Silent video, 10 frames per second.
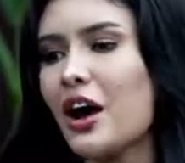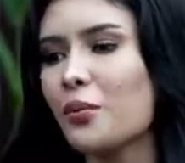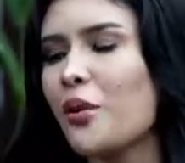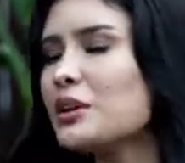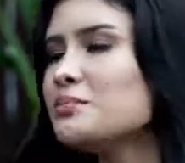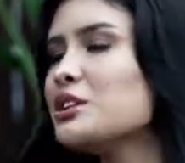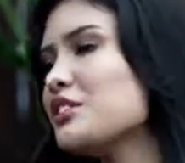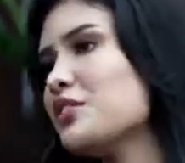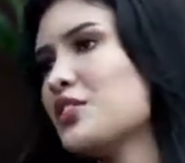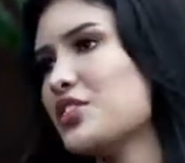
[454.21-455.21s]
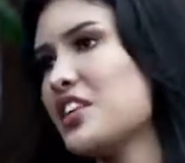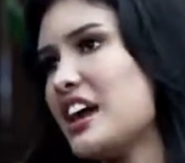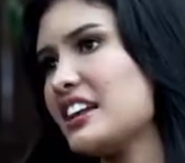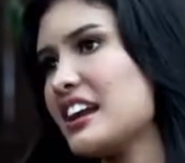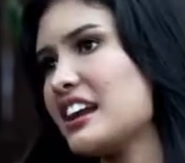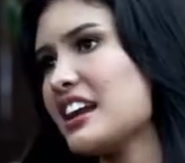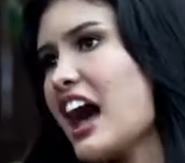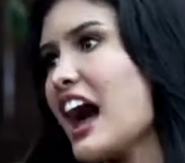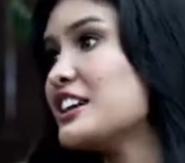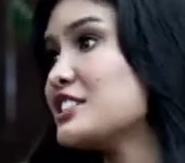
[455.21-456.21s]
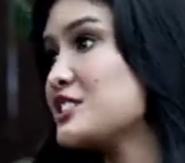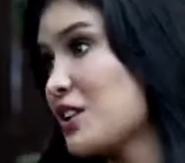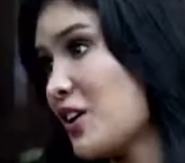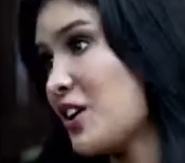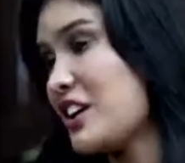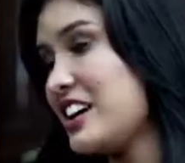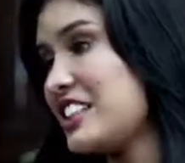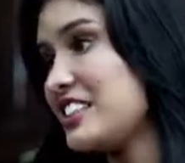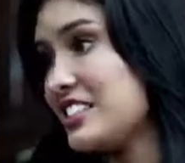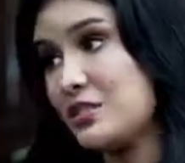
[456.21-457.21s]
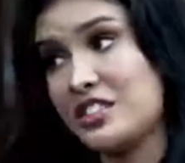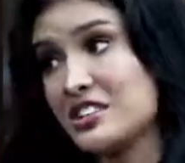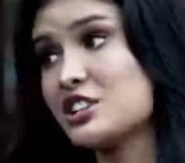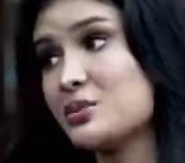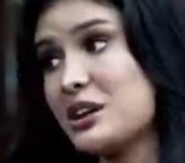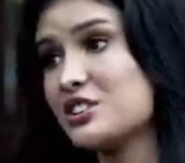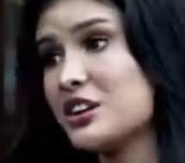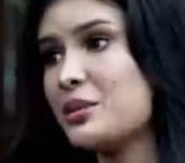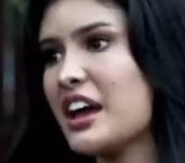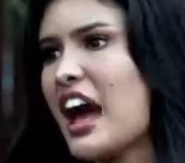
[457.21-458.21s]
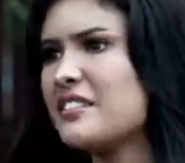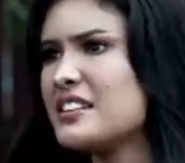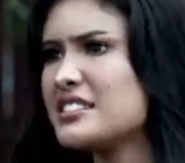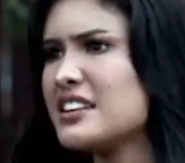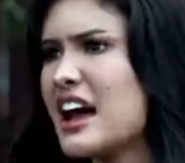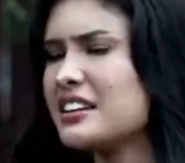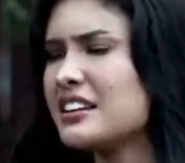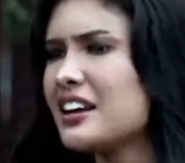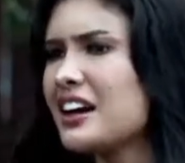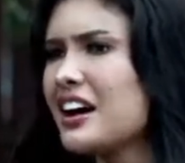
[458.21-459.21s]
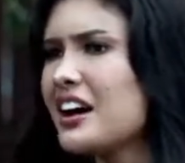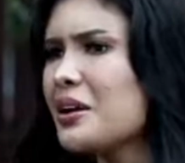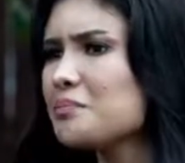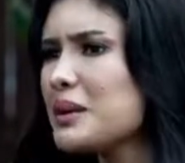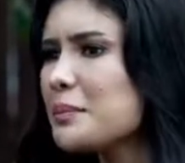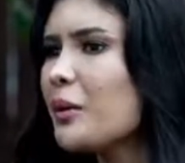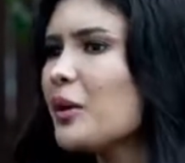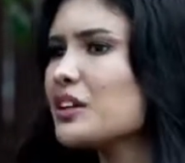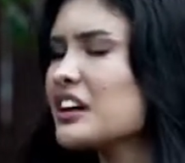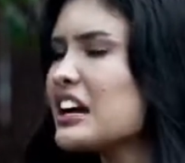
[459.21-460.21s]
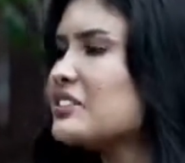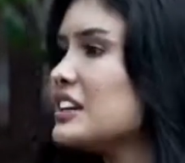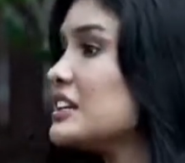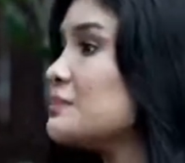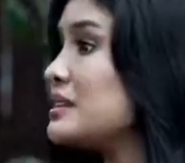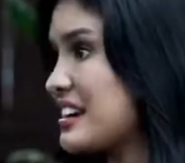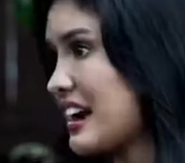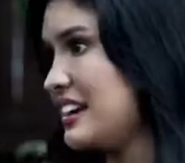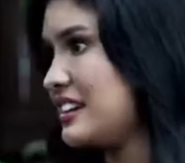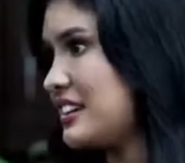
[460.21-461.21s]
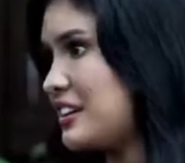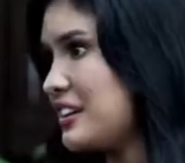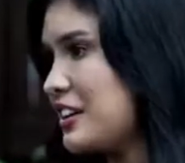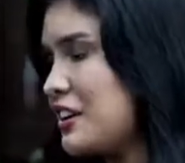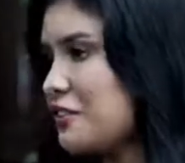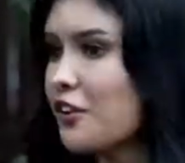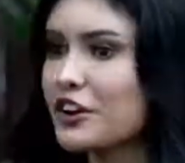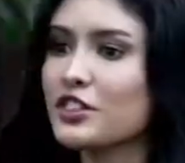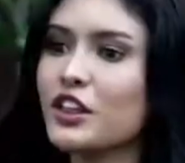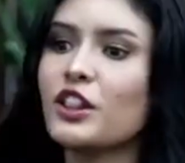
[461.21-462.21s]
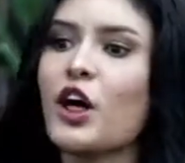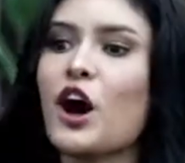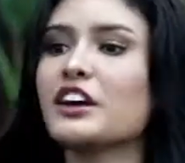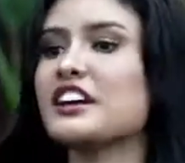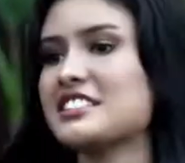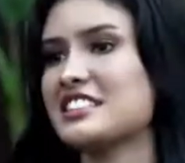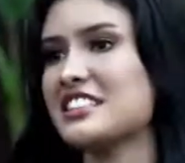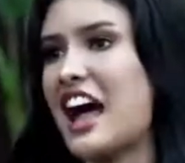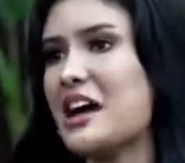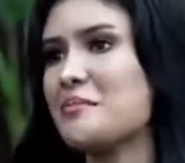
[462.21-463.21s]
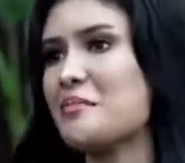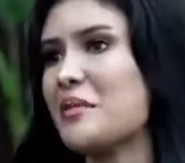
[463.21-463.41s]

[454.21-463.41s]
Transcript: one beautiful thing that I saw in the situation that we have is that people can really be kind. For the longest time,